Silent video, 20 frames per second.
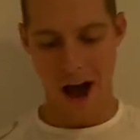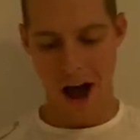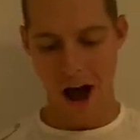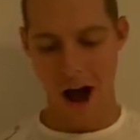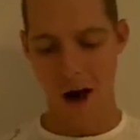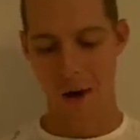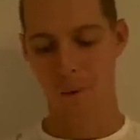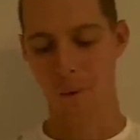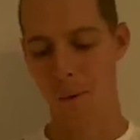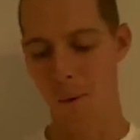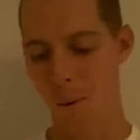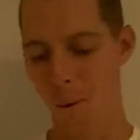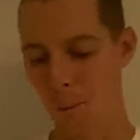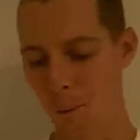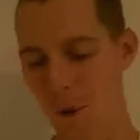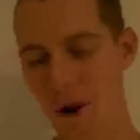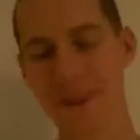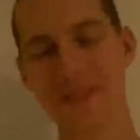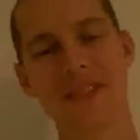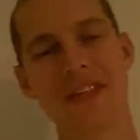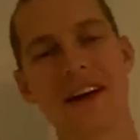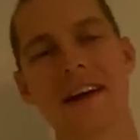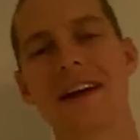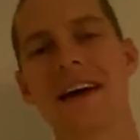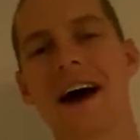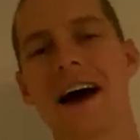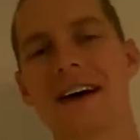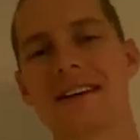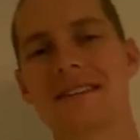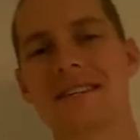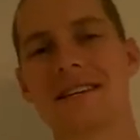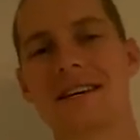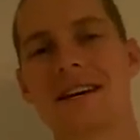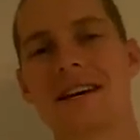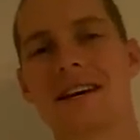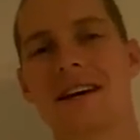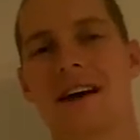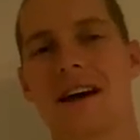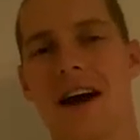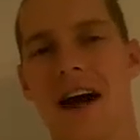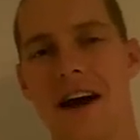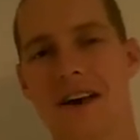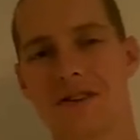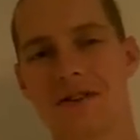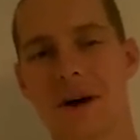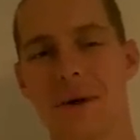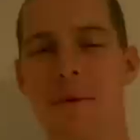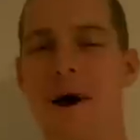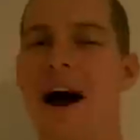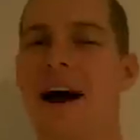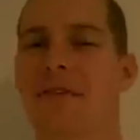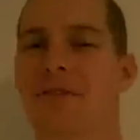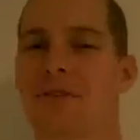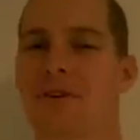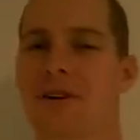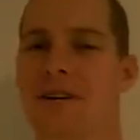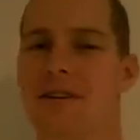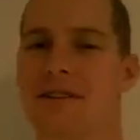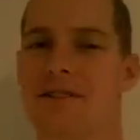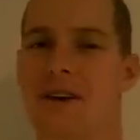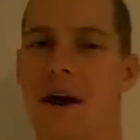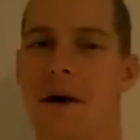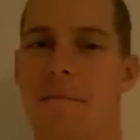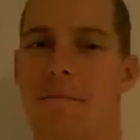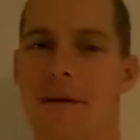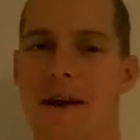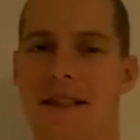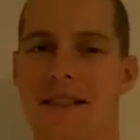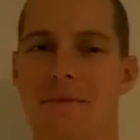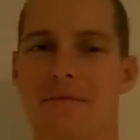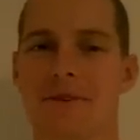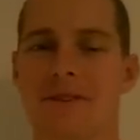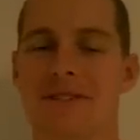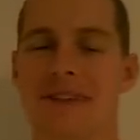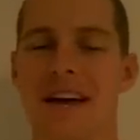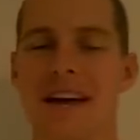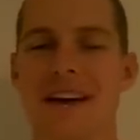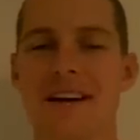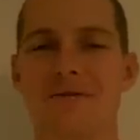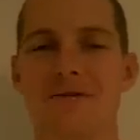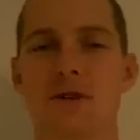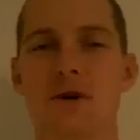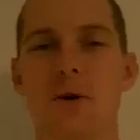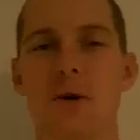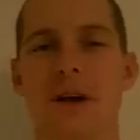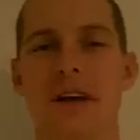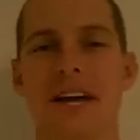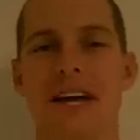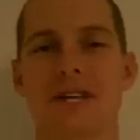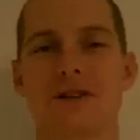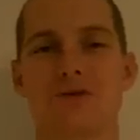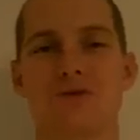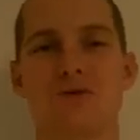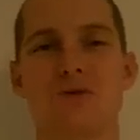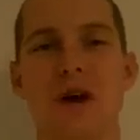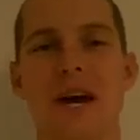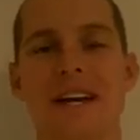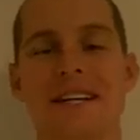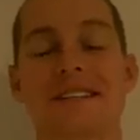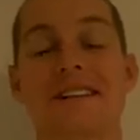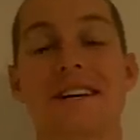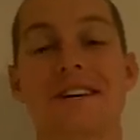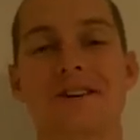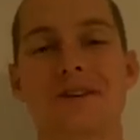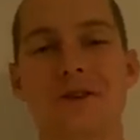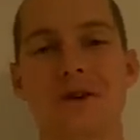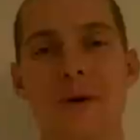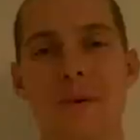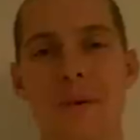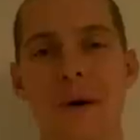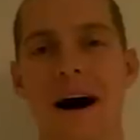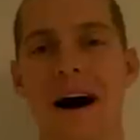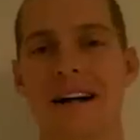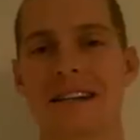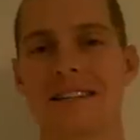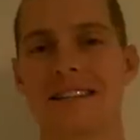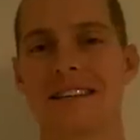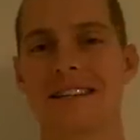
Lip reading: One thing I see some athletes make the mistake of doing is racing too much.